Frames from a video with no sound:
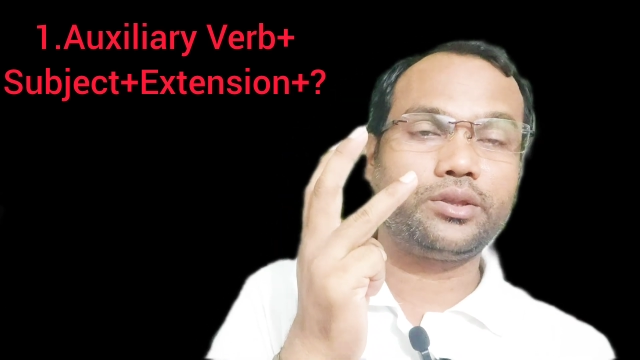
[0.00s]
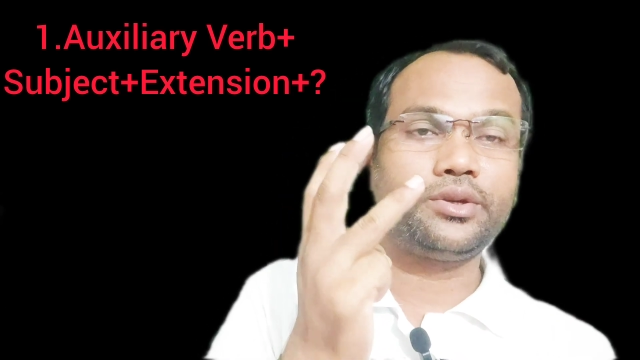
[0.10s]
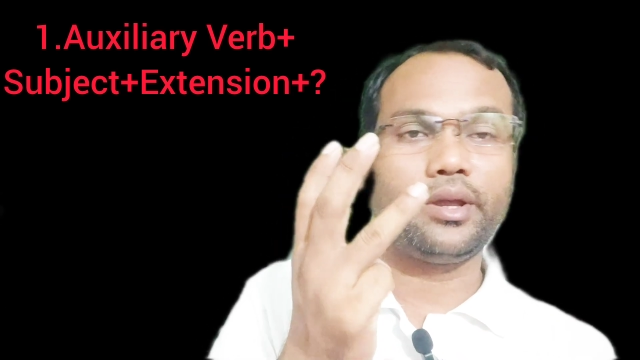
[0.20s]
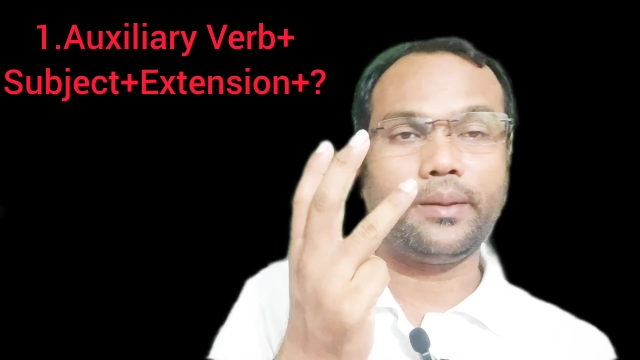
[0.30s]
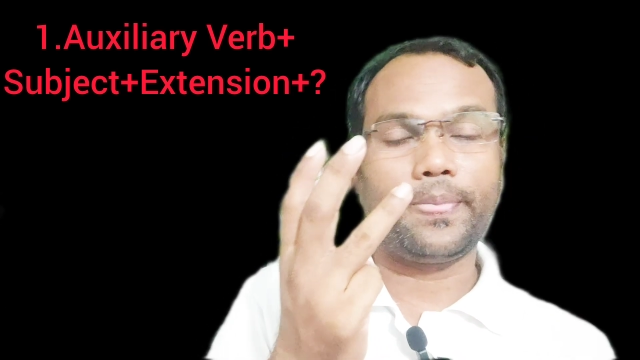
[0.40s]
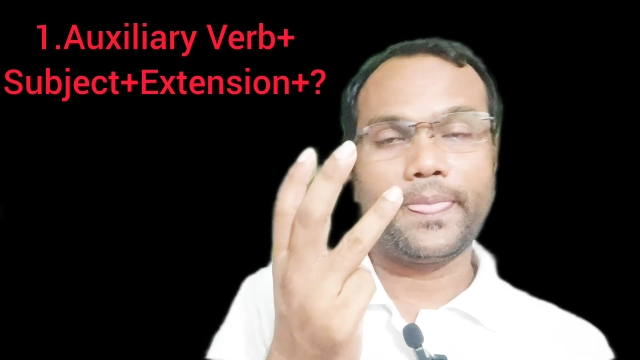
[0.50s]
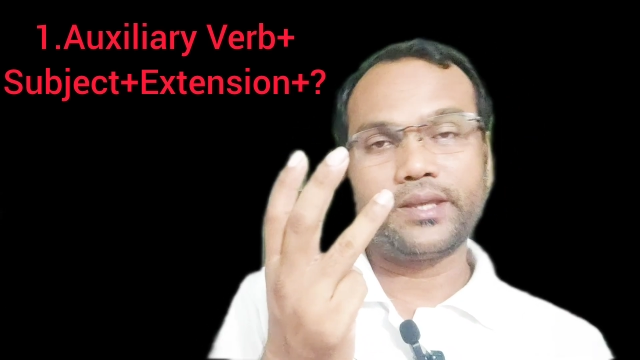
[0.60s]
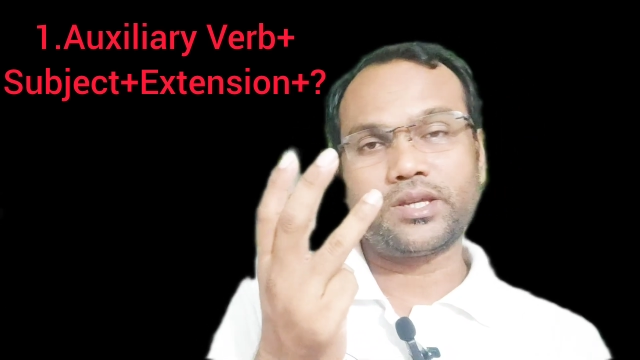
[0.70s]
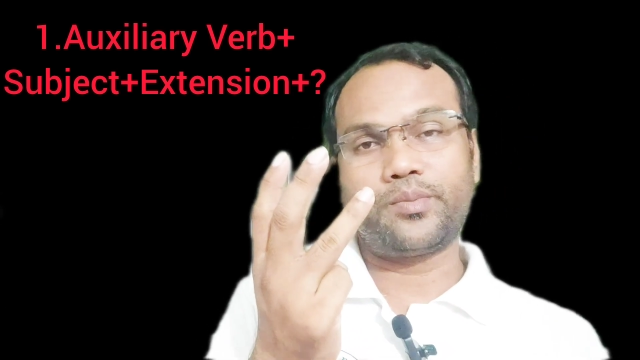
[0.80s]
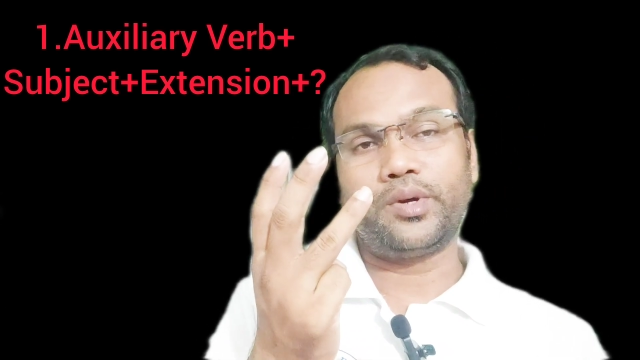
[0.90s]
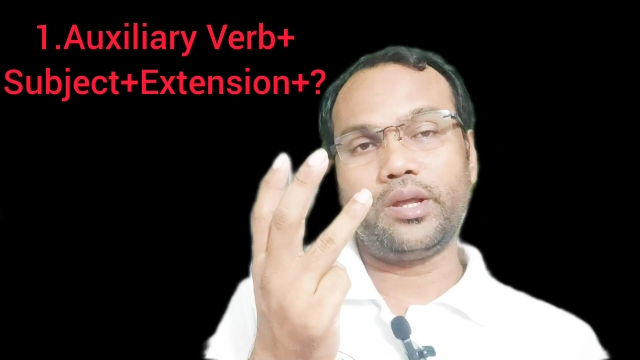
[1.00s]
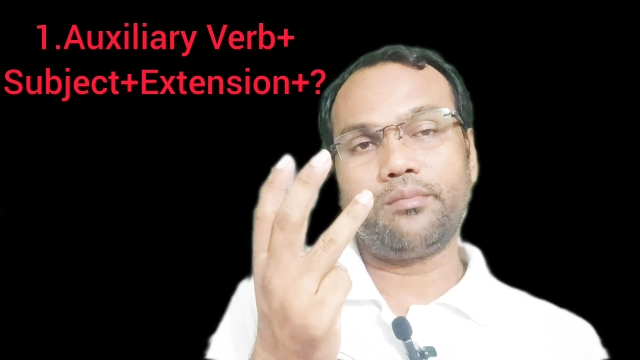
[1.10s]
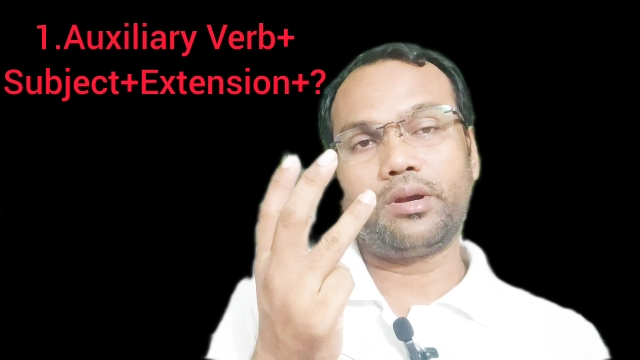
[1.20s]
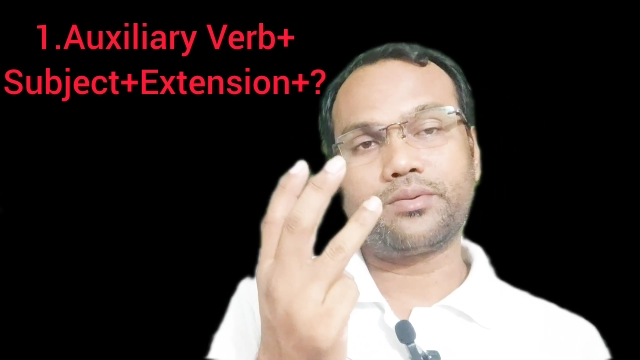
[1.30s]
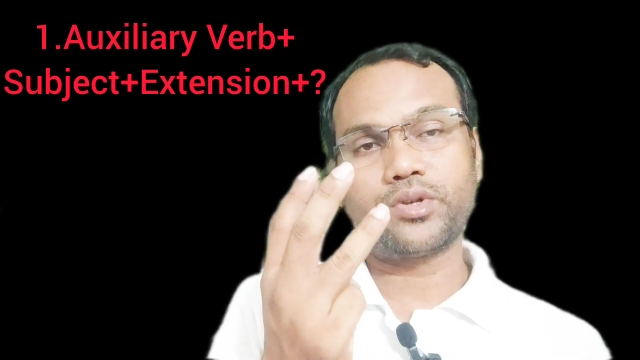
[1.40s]
3
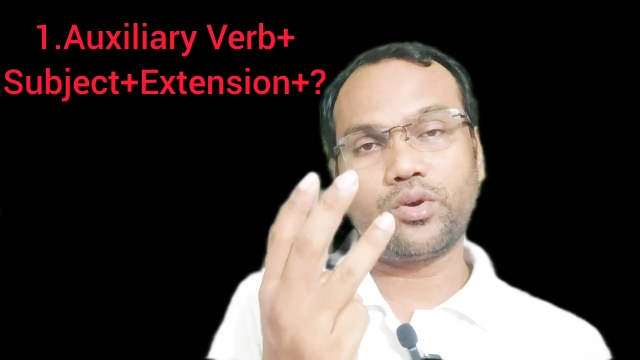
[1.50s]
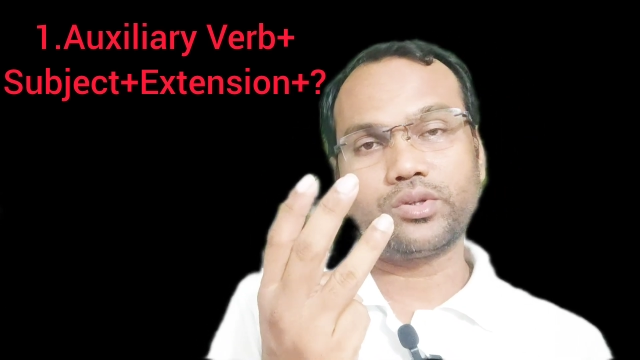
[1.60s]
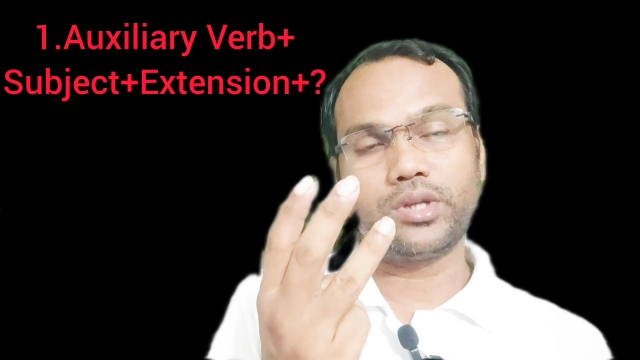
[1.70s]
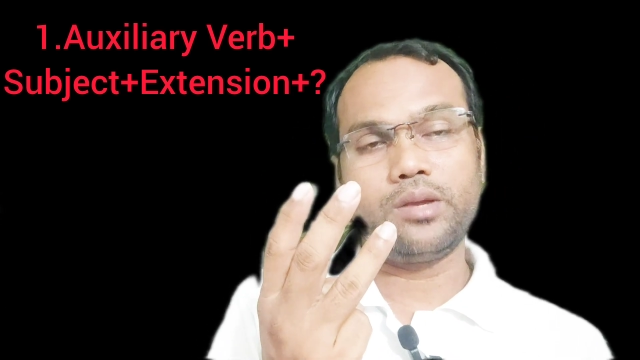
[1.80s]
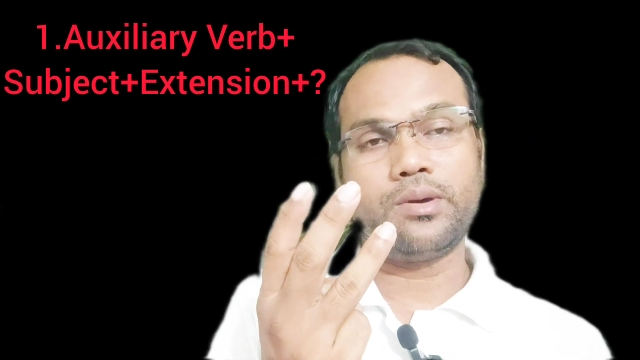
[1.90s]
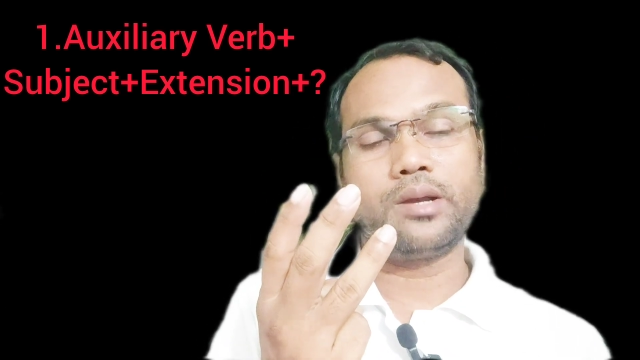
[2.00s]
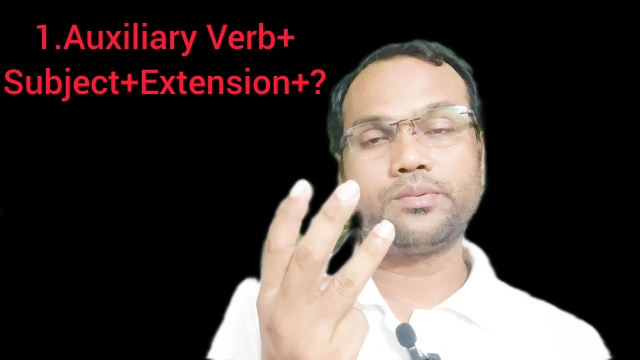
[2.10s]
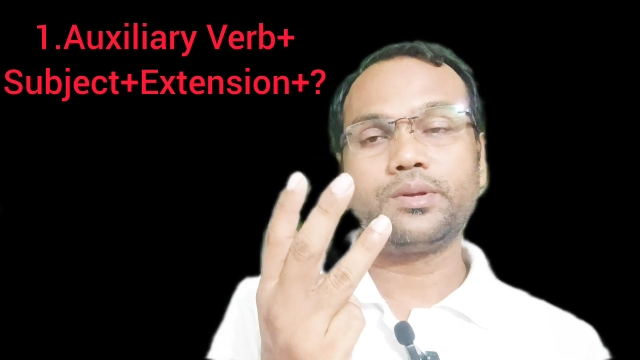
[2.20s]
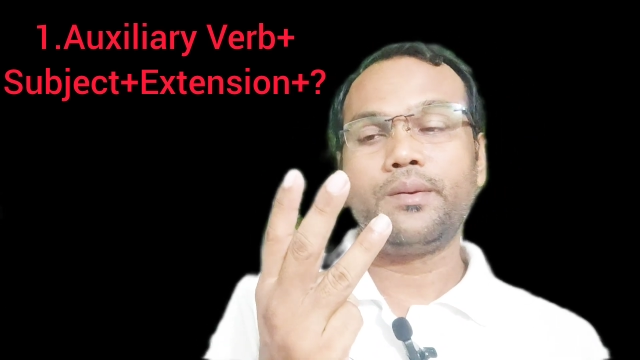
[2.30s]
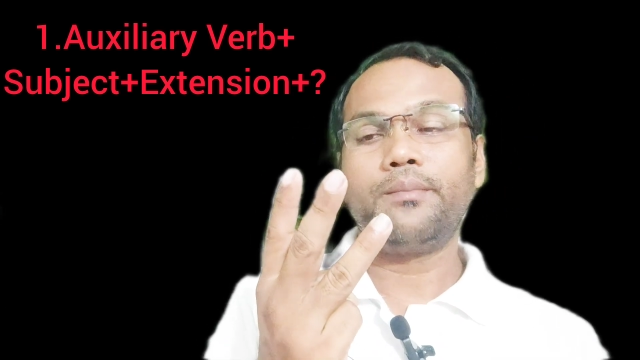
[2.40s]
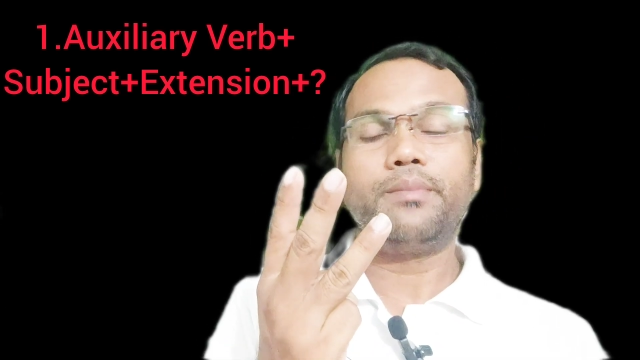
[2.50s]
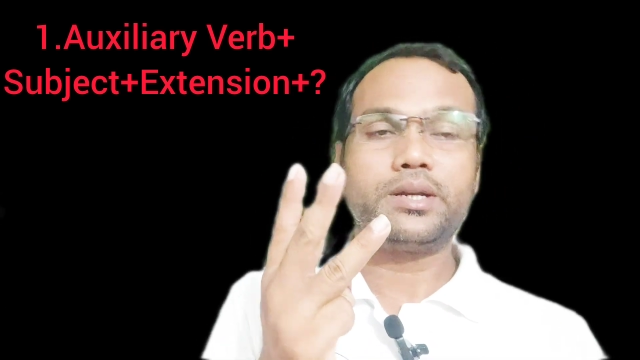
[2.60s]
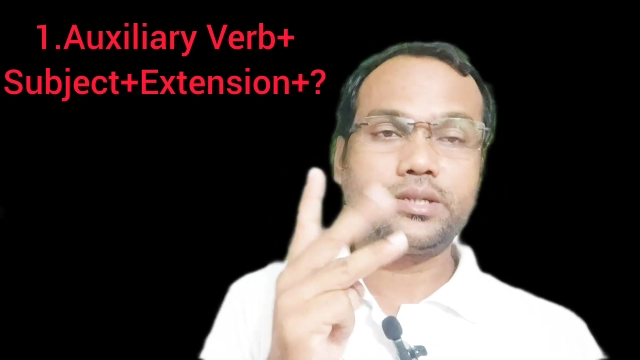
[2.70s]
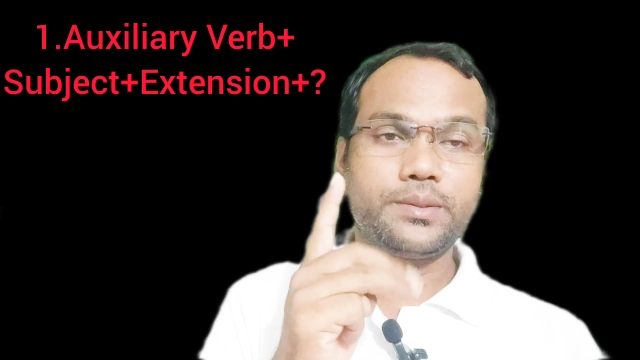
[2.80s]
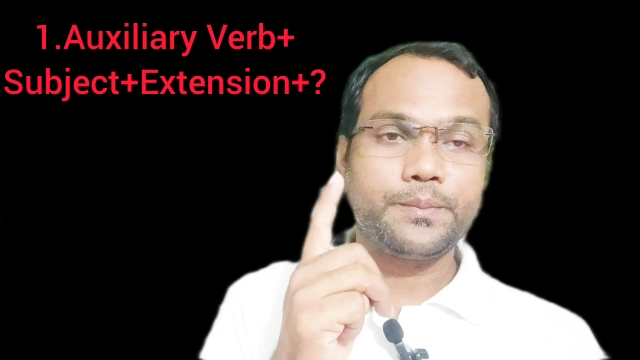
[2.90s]
supporting verbs or auxiliary verb,
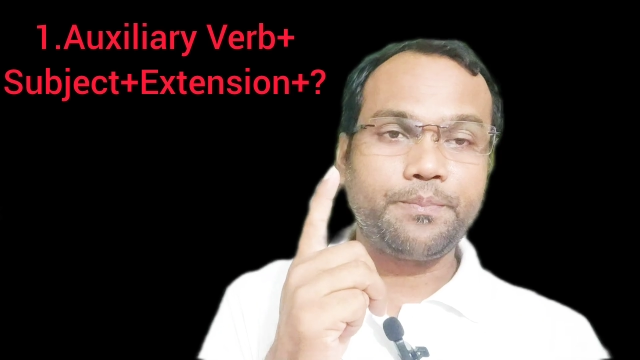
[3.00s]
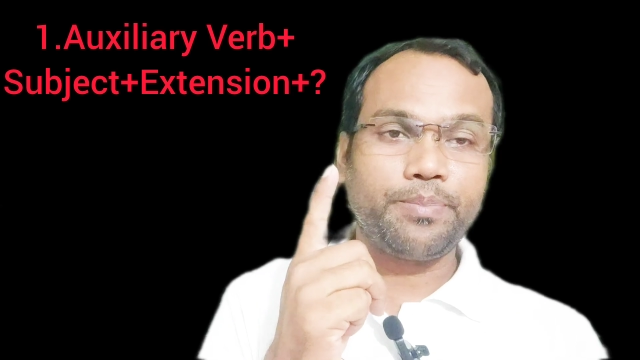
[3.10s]
but